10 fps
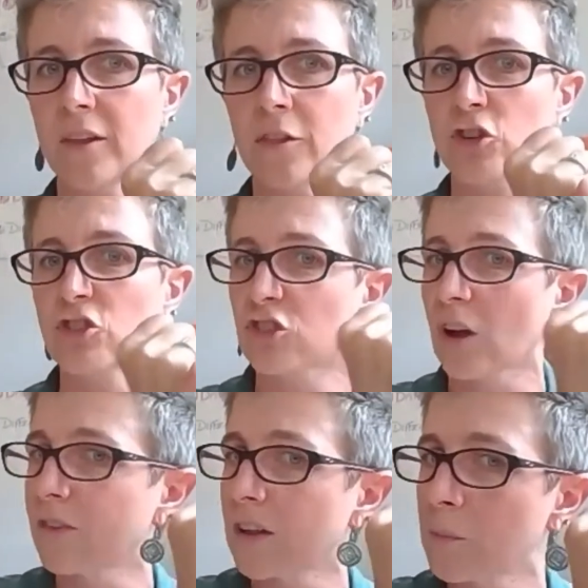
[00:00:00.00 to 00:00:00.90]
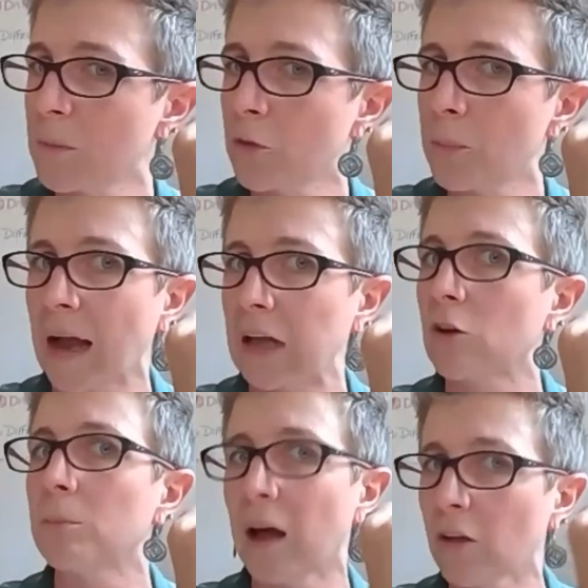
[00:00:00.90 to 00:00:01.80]
and they're shoving them in the back of
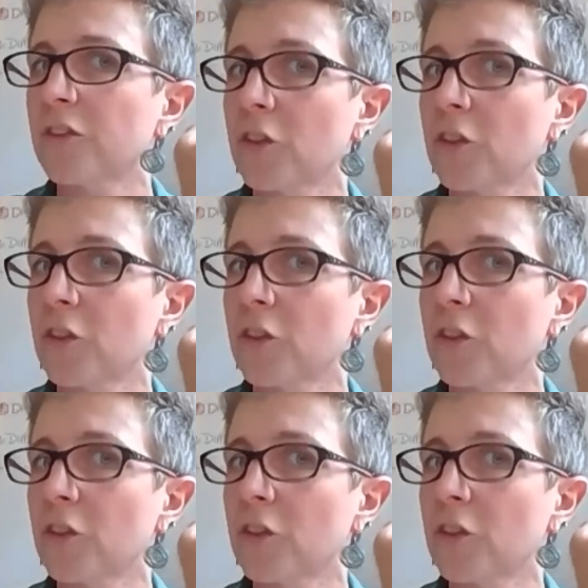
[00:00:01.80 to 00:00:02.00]
their mouths and